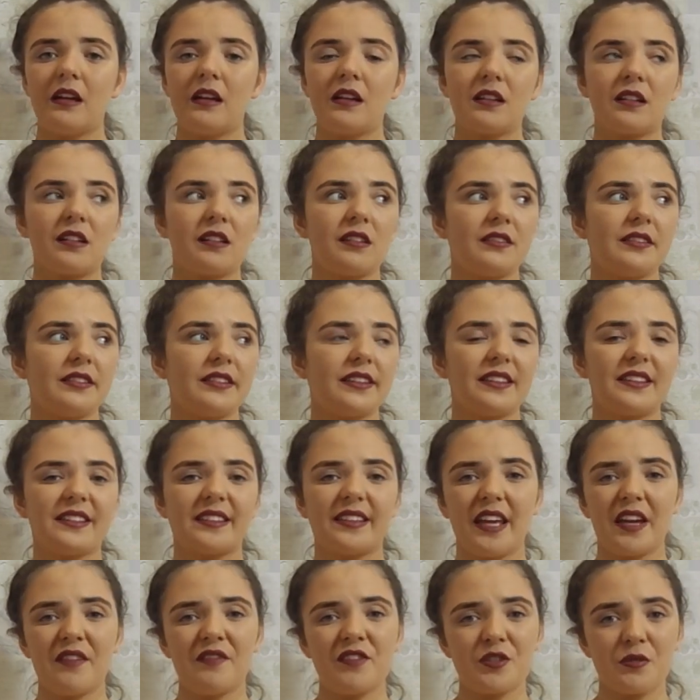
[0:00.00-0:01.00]
because it
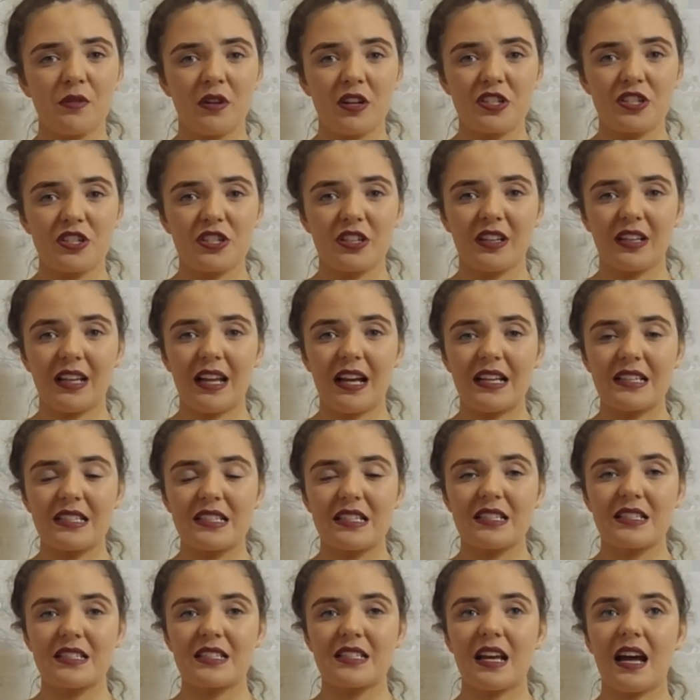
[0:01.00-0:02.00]
saves you washing
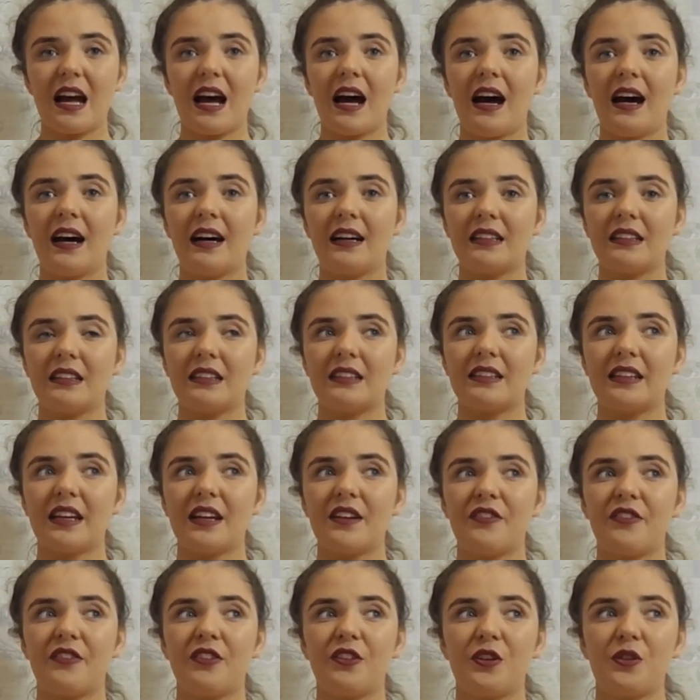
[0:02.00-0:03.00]
glasses. And
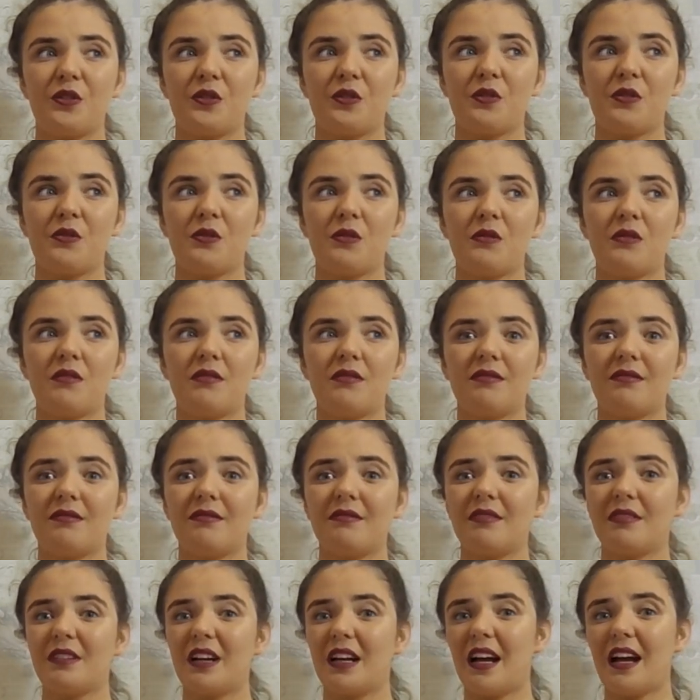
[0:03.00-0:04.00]
if you
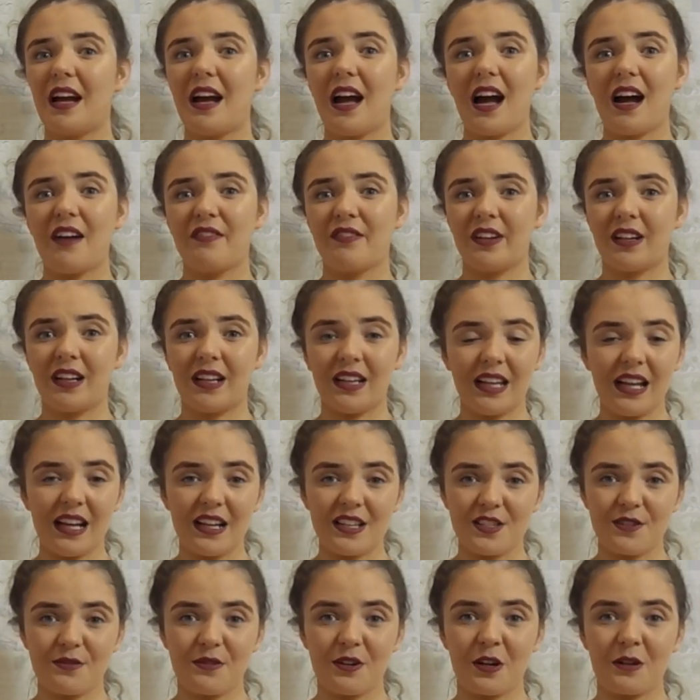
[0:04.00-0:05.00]
have a glass
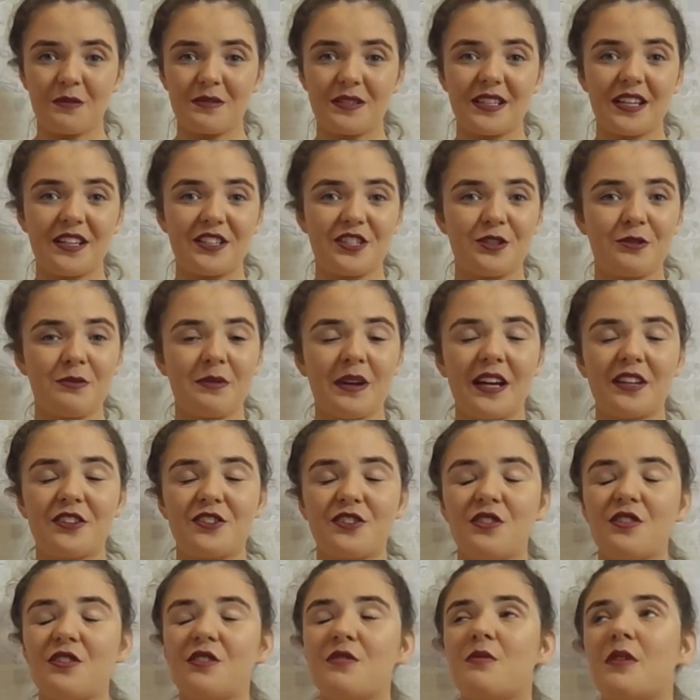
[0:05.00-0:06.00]
of water beside your bed, you
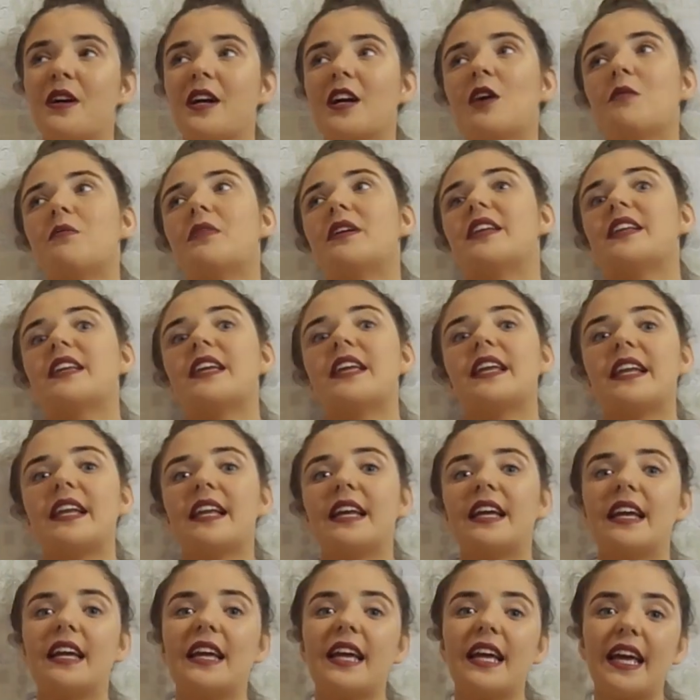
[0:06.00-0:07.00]
could wake up and
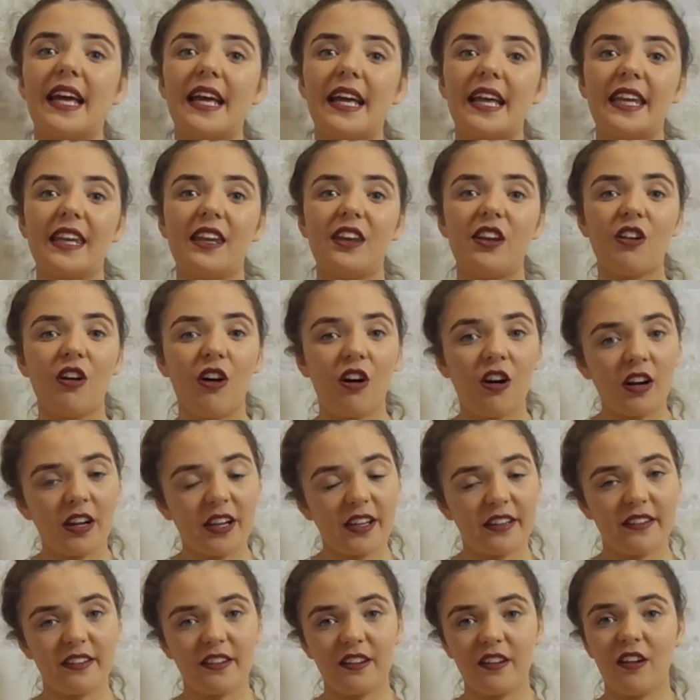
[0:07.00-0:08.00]
knock
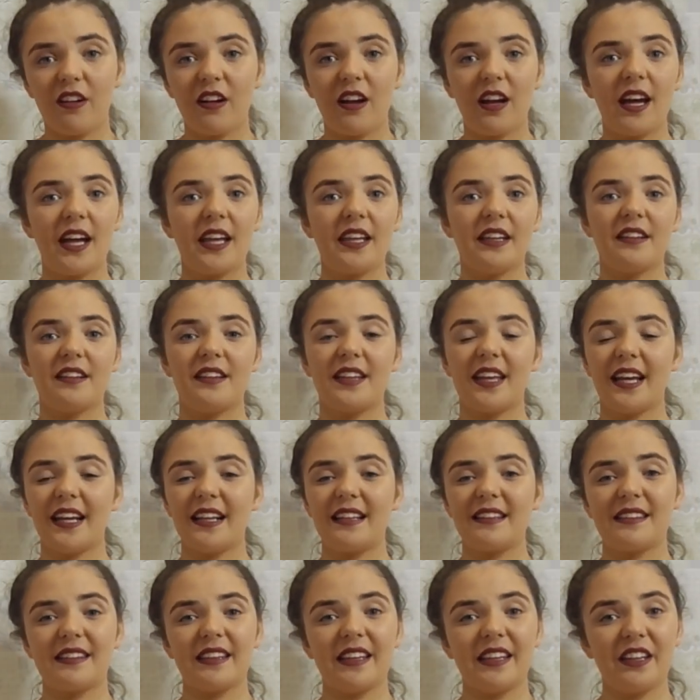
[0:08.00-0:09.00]
it, and
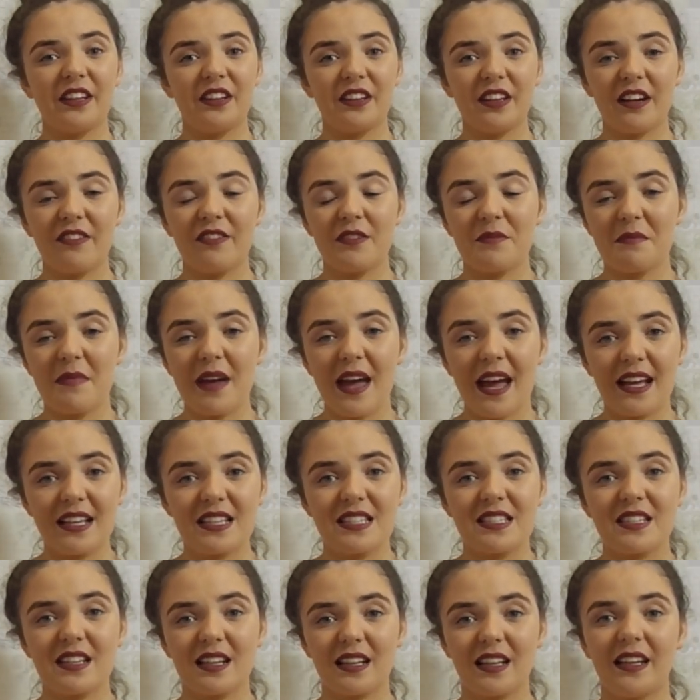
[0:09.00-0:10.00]
next thing you'd have a mess
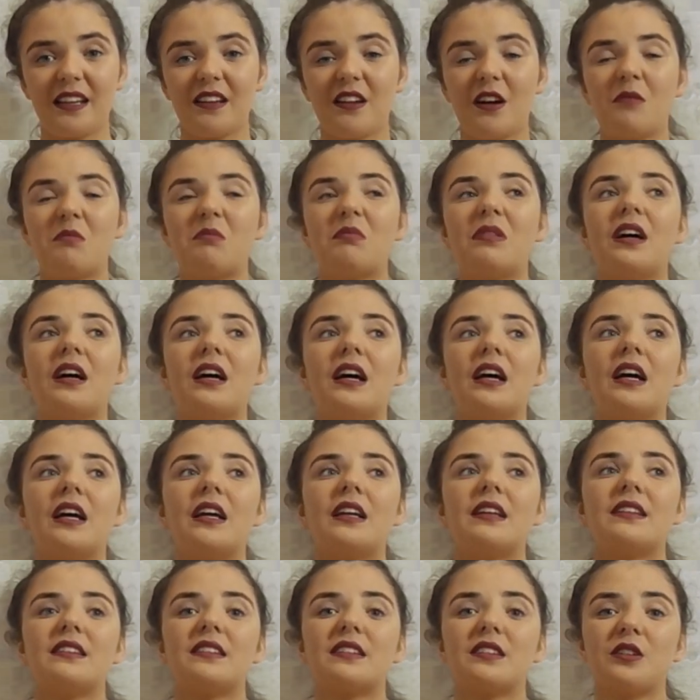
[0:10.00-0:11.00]
to clean up.
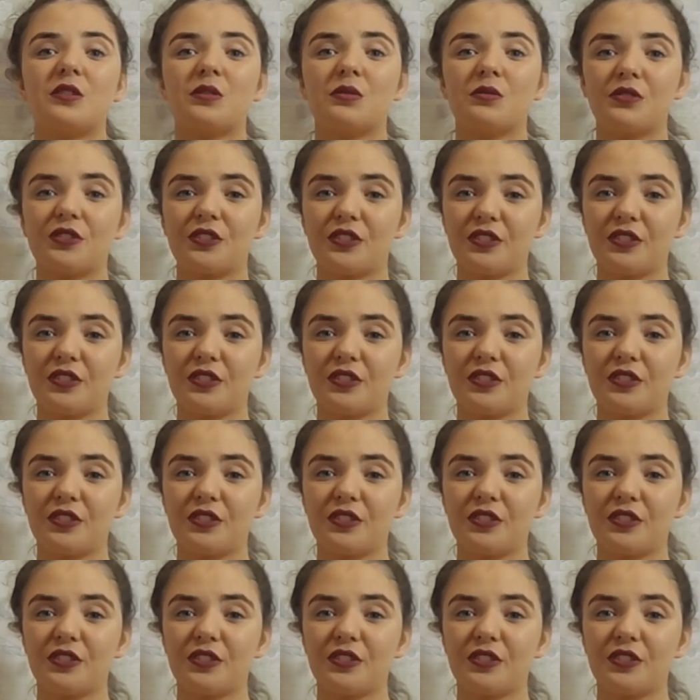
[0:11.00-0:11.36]
So